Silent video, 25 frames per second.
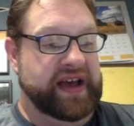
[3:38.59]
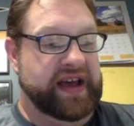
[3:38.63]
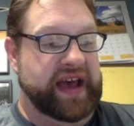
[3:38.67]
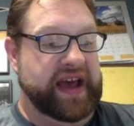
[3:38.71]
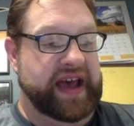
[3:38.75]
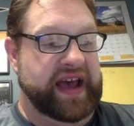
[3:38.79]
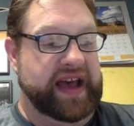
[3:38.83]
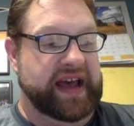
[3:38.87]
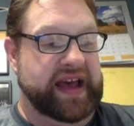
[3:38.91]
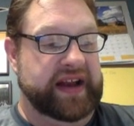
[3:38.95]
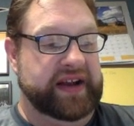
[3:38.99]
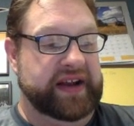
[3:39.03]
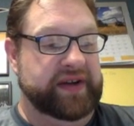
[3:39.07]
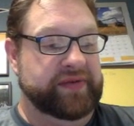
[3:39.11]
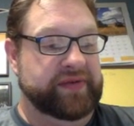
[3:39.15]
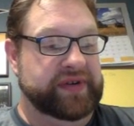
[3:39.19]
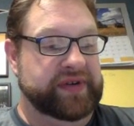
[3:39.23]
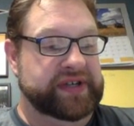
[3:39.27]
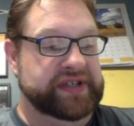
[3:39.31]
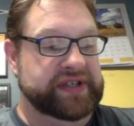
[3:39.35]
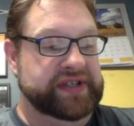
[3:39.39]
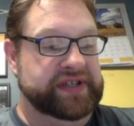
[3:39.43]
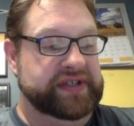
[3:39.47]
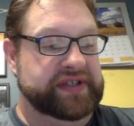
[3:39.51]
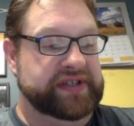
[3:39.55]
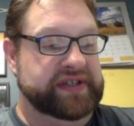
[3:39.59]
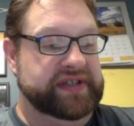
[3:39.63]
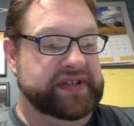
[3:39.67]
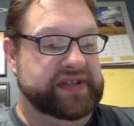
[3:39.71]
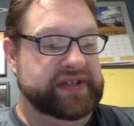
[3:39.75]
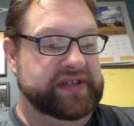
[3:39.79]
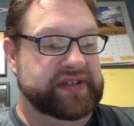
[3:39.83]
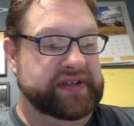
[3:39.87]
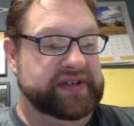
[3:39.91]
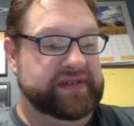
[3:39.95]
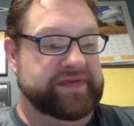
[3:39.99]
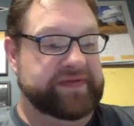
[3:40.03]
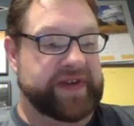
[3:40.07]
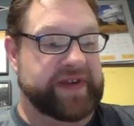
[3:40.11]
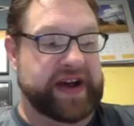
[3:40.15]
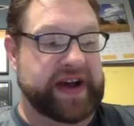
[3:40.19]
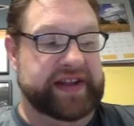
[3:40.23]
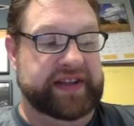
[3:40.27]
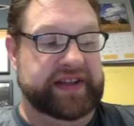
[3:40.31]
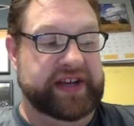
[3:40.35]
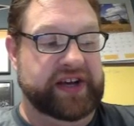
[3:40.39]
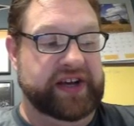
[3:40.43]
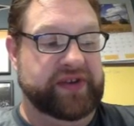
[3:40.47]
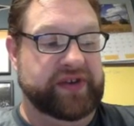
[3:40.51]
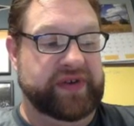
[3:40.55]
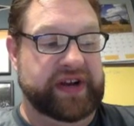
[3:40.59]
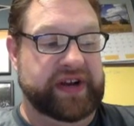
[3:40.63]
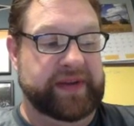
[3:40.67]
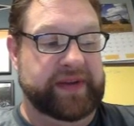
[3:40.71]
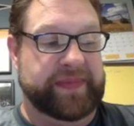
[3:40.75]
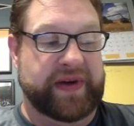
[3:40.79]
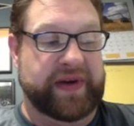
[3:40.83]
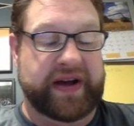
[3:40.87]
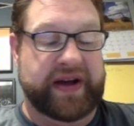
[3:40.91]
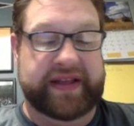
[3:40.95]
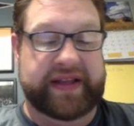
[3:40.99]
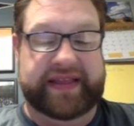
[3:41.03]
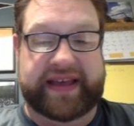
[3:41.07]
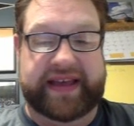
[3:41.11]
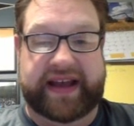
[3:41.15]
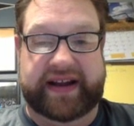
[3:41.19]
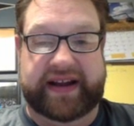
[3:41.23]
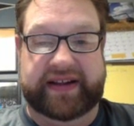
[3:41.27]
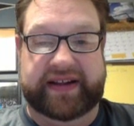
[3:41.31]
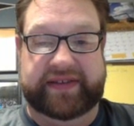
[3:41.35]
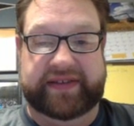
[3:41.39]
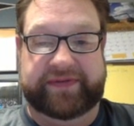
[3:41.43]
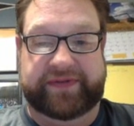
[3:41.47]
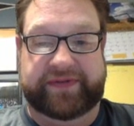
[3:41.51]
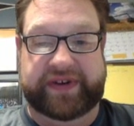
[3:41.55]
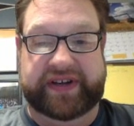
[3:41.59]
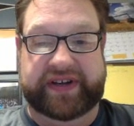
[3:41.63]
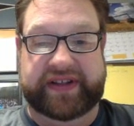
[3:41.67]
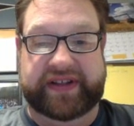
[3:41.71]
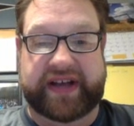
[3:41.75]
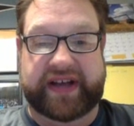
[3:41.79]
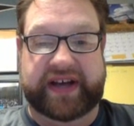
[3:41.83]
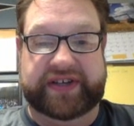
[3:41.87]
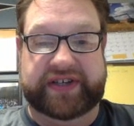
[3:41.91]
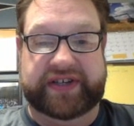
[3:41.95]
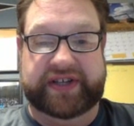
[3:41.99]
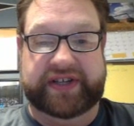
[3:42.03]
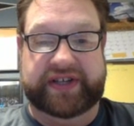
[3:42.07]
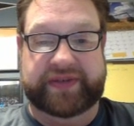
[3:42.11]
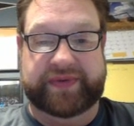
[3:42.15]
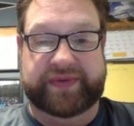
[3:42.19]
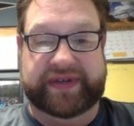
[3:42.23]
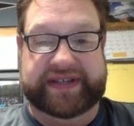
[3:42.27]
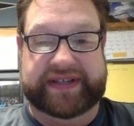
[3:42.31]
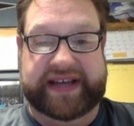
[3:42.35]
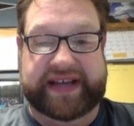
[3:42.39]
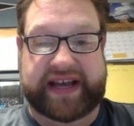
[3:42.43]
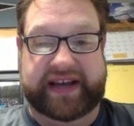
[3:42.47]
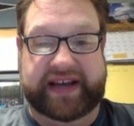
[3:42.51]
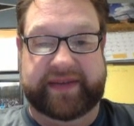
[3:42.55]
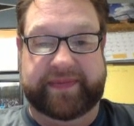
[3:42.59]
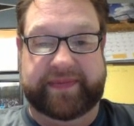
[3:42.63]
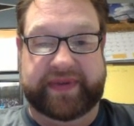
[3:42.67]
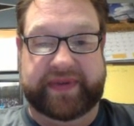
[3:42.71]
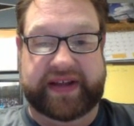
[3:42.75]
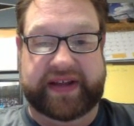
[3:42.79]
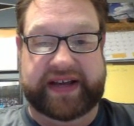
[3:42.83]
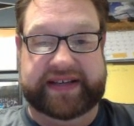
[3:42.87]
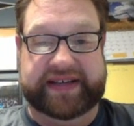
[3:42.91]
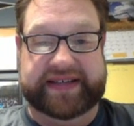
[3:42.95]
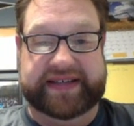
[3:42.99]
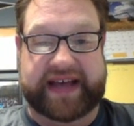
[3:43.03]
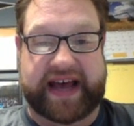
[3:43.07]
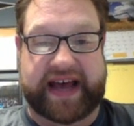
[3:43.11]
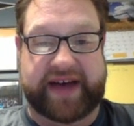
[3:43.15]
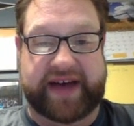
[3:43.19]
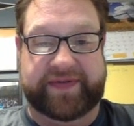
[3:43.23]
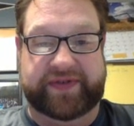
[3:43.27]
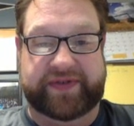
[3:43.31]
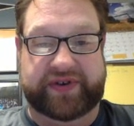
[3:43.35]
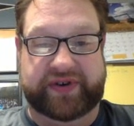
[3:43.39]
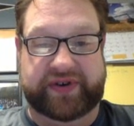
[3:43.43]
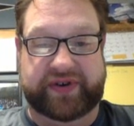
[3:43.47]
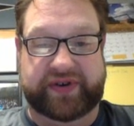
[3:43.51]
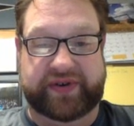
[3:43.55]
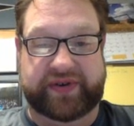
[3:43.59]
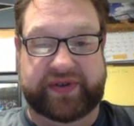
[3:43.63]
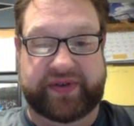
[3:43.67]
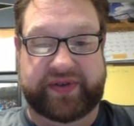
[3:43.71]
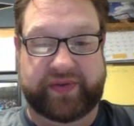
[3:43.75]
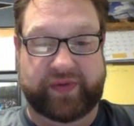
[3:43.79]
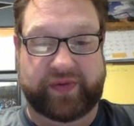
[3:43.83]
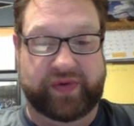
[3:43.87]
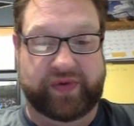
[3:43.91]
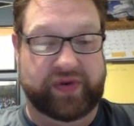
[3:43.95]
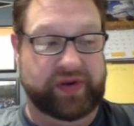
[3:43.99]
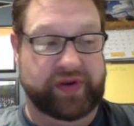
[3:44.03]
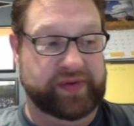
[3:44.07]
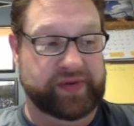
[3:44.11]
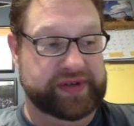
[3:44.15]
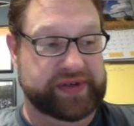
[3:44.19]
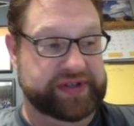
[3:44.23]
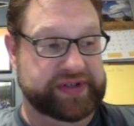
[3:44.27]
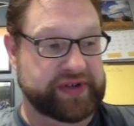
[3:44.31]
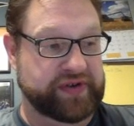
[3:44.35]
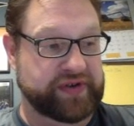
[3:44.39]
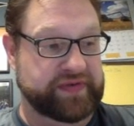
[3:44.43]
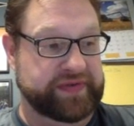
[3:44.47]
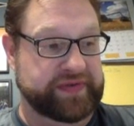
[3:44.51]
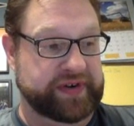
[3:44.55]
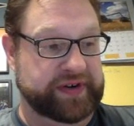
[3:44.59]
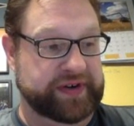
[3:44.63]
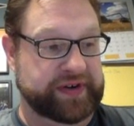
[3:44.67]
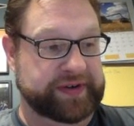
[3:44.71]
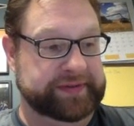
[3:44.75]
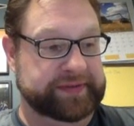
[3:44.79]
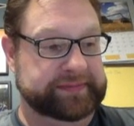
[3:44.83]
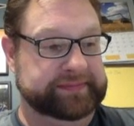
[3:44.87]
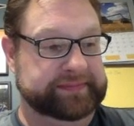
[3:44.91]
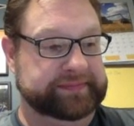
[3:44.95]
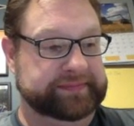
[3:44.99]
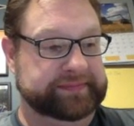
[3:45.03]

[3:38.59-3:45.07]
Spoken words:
and it was finally agreed upon that free elections would take place after the war was over.